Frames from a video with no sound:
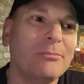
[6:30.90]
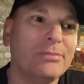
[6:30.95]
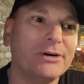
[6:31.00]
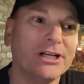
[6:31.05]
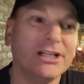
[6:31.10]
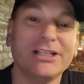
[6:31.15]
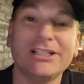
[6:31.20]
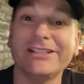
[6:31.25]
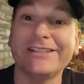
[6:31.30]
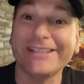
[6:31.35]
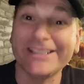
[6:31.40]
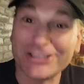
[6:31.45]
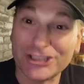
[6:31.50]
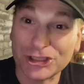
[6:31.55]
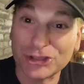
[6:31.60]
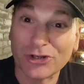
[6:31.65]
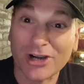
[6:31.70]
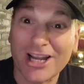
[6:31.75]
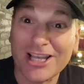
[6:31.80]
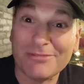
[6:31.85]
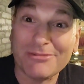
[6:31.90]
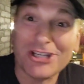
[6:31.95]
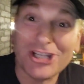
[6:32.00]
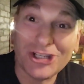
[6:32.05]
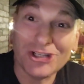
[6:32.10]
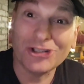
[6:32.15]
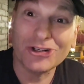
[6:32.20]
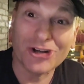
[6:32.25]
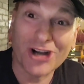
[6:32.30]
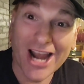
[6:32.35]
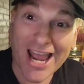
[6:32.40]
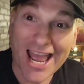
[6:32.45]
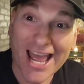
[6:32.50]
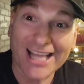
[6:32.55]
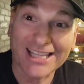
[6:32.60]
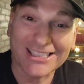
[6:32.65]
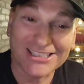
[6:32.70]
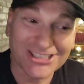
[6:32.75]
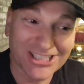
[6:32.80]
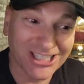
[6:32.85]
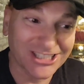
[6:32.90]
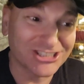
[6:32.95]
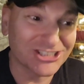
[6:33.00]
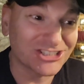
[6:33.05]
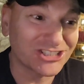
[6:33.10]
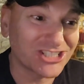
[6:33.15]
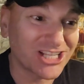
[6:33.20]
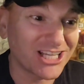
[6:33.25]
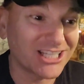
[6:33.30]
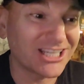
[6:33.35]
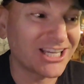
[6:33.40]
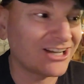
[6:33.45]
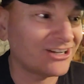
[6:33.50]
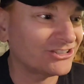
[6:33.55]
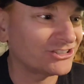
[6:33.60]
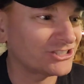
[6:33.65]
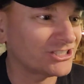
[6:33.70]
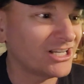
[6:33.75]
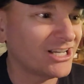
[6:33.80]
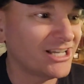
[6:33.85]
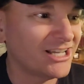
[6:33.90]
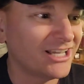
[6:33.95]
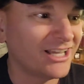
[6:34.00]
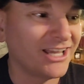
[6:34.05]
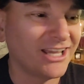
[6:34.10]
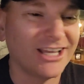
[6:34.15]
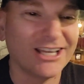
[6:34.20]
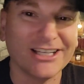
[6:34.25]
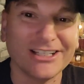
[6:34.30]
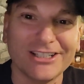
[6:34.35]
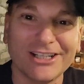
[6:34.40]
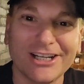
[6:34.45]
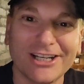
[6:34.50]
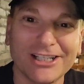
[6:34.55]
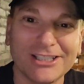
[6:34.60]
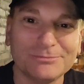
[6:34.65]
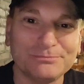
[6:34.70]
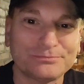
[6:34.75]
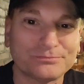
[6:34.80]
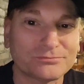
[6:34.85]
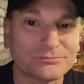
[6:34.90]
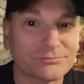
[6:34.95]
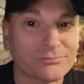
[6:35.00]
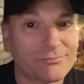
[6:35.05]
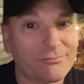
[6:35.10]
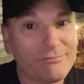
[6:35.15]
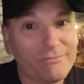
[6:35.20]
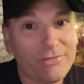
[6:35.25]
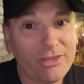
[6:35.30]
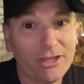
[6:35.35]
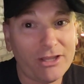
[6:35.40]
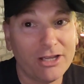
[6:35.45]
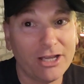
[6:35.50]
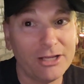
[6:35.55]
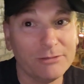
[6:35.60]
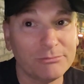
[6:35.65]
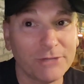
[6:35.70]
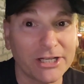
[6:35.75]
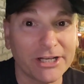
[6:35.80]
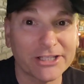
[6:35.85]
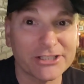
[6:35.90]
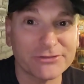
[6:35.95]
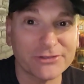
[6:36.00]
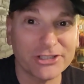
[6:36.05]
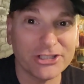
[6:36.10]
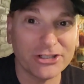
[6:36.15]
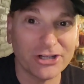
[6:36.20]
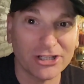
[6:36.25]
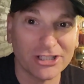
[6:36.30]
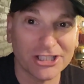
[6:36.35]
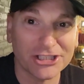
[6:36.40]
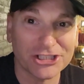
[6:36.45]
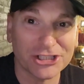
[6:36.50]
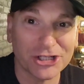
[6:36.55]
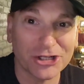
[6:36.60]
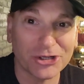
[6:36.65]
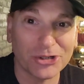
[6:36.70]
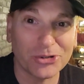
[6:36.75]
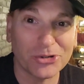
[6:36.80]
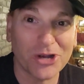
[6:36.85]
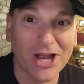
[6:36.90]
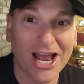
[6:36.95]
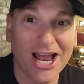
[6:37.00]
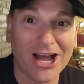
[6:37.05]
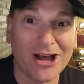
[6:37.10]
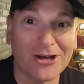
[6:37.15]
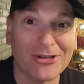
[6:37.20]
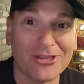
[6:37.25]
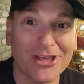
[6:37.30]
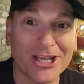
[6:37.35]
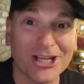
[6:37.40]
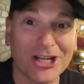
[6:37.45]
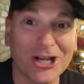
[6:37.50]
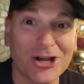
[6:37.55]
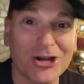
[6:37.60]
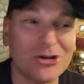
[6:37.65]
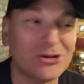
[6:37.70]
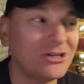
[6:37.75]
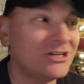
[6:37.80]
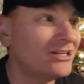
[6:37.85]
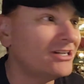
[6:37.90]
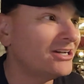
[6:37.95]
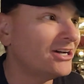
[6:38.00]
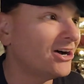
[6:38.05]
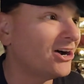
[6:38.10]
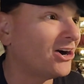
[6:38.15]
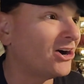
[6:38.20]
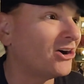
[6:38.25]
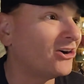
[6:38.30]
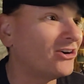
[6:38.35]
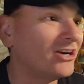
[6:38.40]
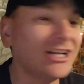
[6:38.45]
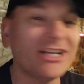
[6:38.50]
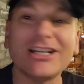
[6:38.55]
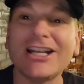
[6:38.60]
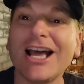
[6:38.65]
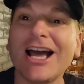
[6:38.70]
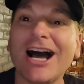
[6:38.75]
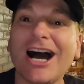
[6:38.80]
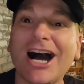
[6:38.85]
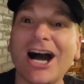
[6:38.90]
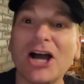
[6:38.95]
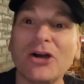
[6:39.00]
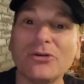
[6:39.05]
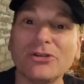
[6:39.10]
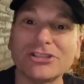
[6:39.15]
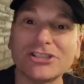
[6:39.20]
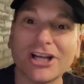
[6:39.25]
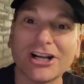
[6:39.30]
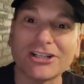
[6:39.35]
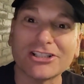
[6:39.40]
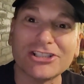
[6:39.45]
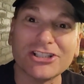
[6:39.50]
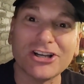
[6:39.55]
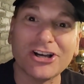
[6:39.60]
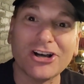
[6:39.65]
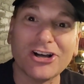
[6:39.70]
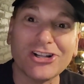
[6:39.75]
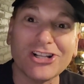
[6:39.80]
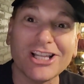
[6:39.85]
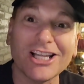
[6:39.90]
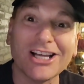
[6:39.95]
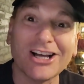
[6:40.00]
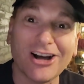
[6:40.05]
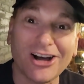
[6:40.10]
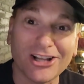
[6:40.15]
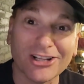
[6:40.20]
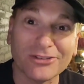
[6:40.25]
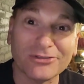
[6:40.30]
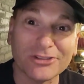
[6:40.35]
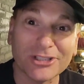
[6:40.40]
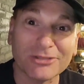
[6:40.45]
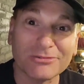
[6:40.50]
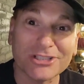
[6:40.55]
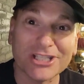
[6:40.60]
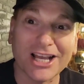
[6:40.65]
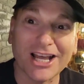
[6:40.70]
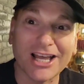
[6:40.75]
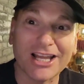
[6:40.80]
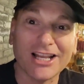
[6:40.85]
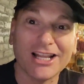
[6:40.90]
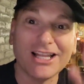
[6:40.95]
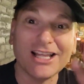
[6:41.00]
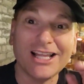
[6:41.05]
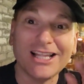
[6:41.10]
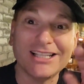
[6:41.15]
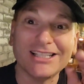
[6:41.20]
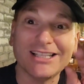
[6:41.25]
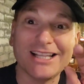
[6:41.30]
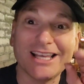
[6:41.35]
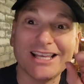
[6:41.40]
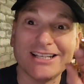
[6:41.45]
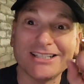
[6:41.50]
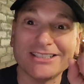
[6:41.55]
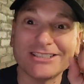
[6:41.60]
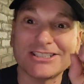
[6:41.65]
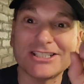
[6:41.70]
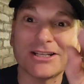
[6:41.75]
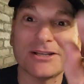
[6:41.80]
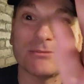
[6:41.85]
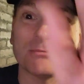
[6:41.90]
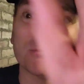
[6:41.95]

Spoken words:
But let's try them here at the Texas Steakhouse. And hey, my next video, I'll let you know how they go. All right, I will talk to y'all on the flip side. Laters.